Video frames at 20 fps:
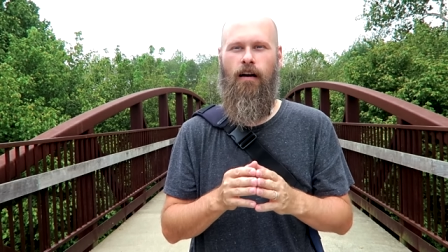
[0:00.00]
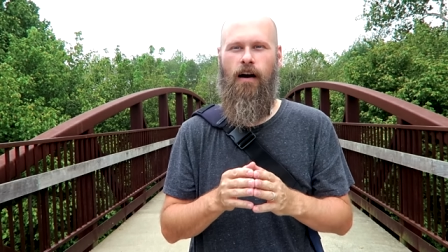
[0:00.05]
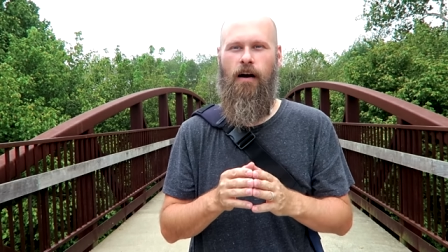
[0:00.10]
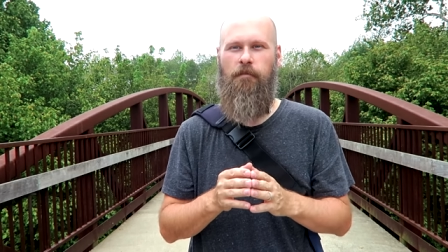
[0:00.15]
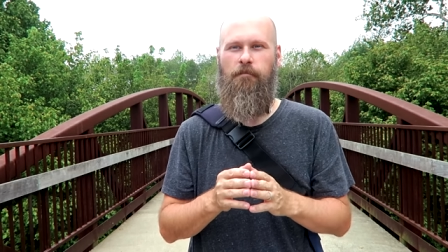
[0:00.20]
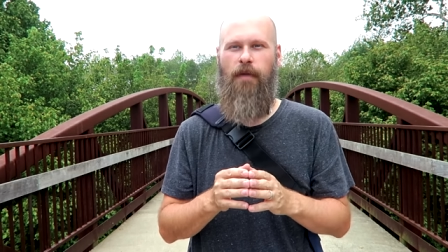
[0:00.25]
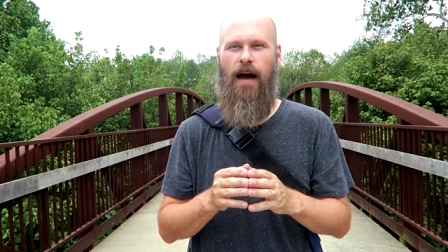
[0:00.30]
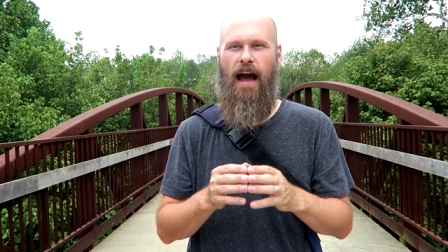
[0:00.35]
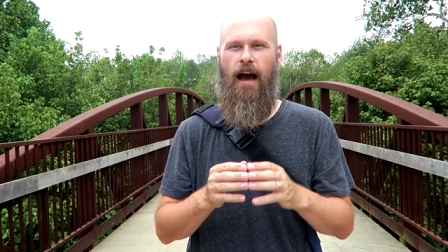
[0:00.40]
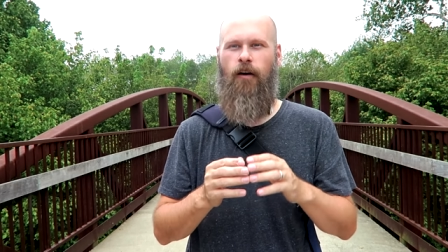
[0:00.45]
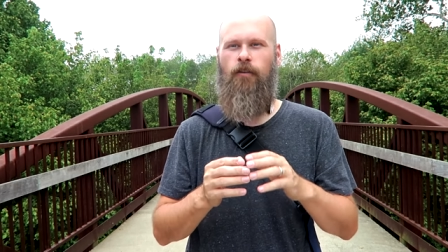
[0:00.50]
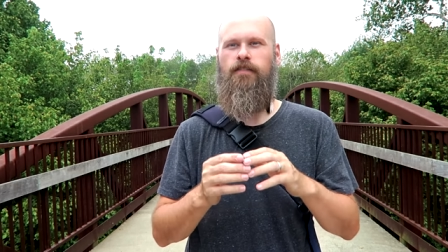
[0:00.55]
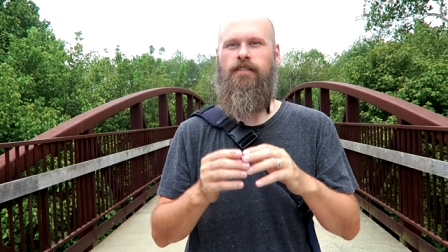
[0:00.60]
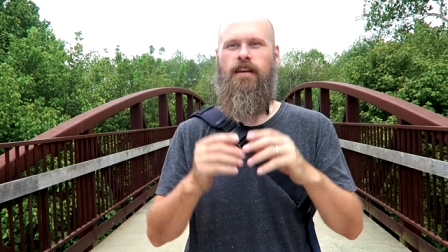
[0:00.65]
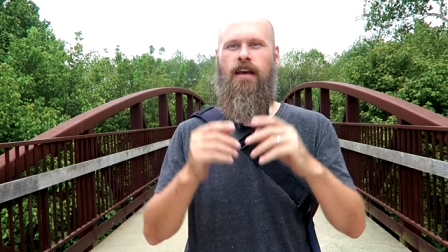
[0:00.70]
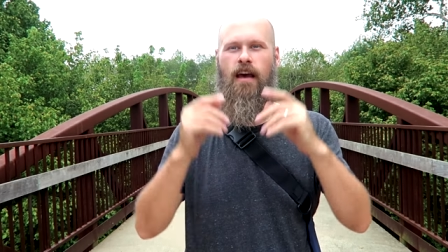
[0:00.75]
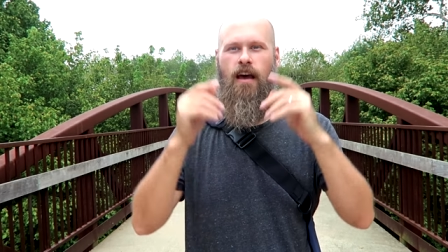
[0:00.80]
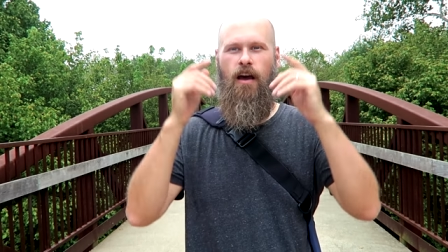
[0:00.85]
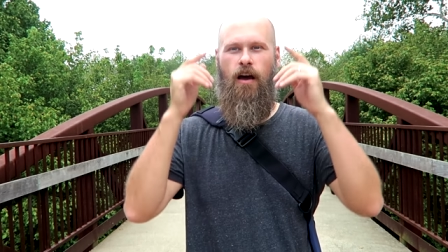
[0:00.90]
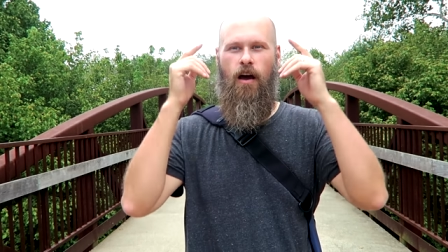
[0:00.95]
about
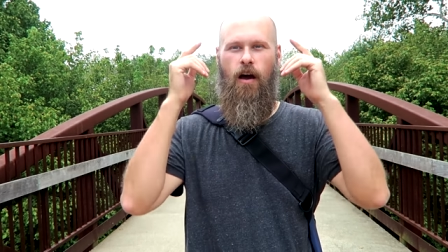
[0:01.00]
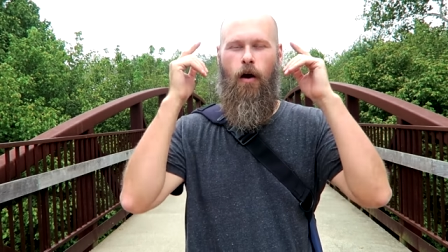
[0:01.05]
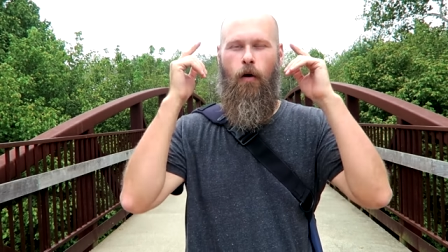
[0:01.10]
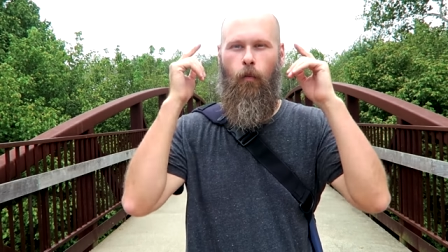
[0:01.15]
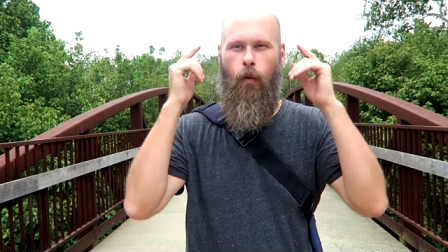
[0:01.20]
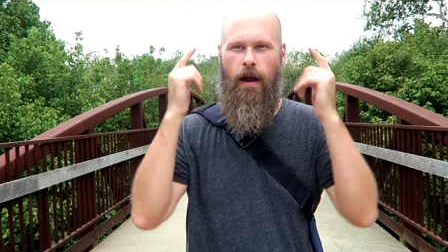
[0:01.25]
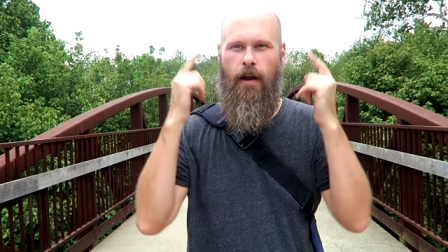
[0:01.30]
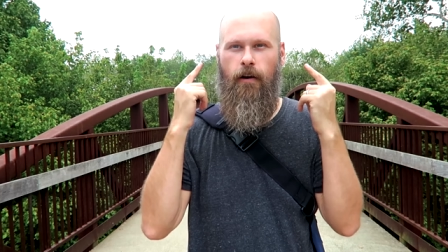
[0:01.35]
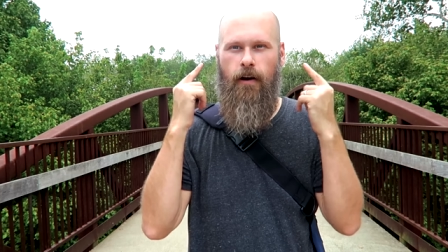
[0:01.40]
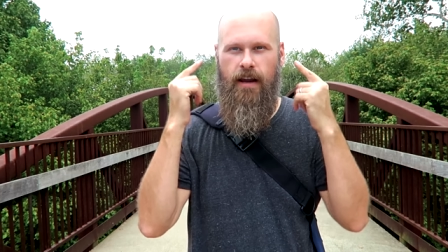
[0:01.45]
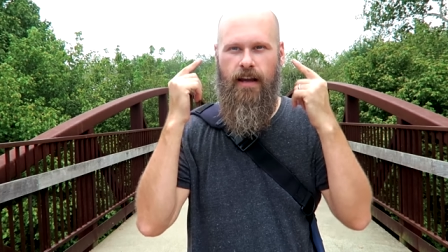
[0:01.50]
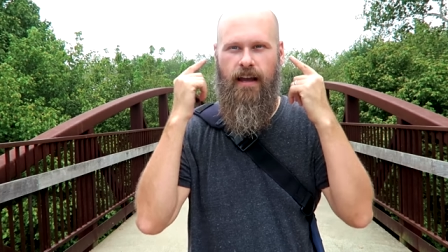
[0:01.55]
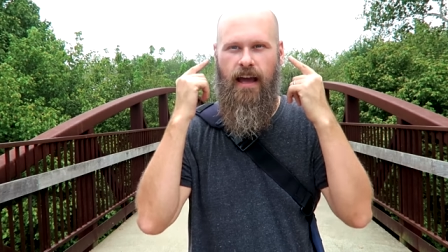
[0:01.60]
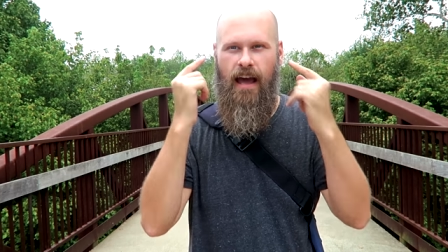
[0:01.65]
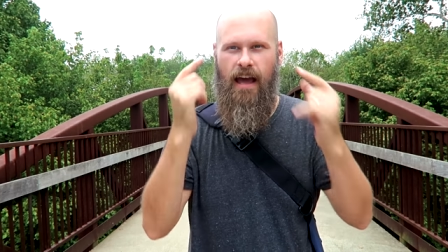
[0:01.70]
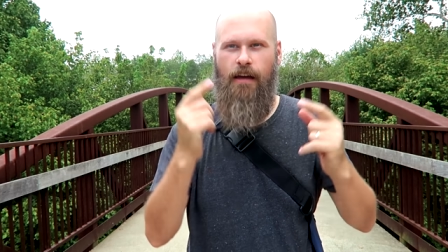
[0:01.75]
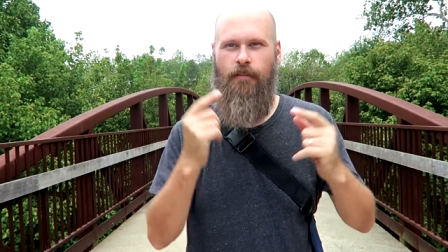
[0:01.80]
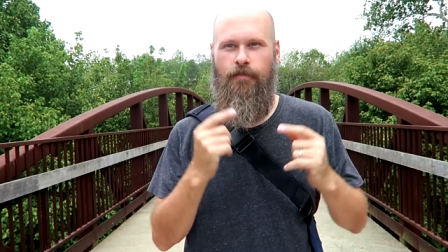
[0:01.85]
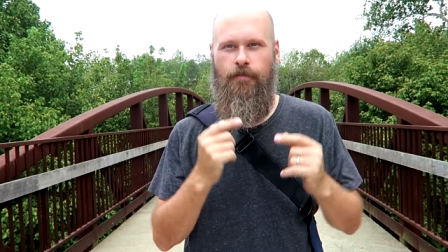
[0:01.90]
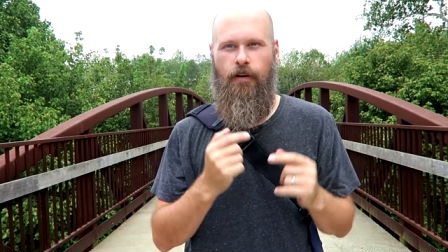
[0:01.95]
wearing
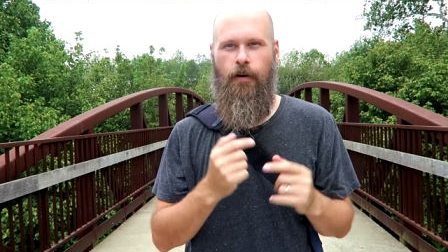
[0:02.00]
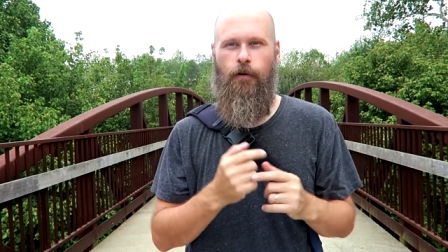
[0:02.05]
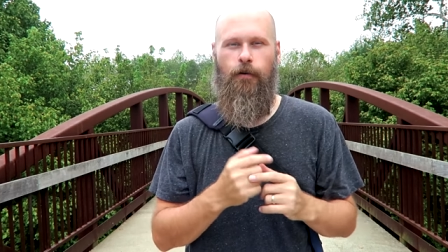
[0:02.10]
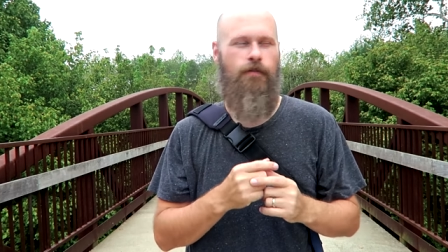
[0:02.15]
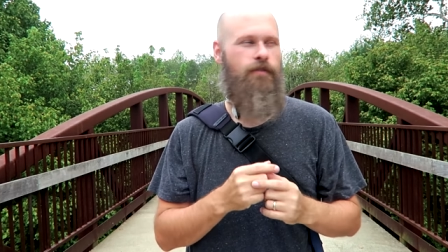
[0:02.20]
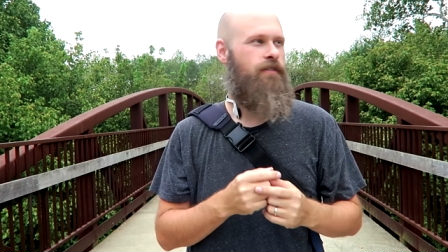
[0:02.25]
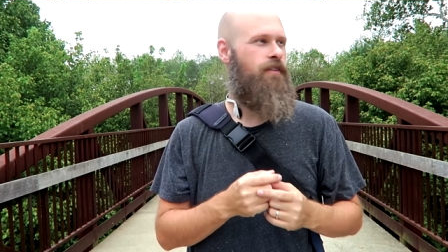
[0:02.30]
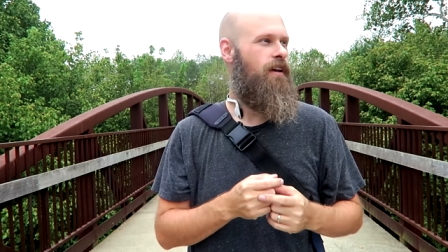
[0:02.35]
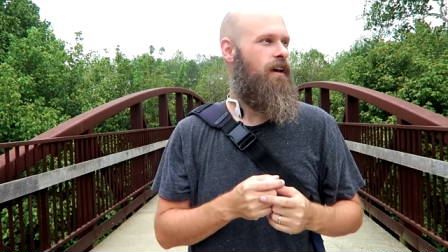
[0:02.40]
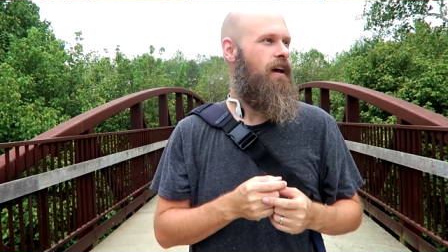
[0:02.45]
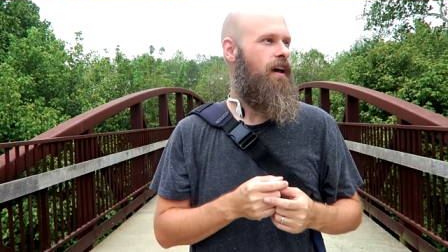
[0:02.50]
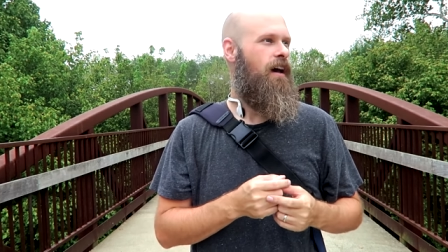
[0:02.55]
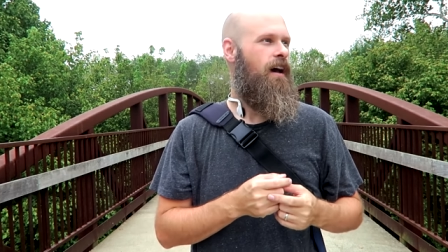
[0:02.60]
headphones.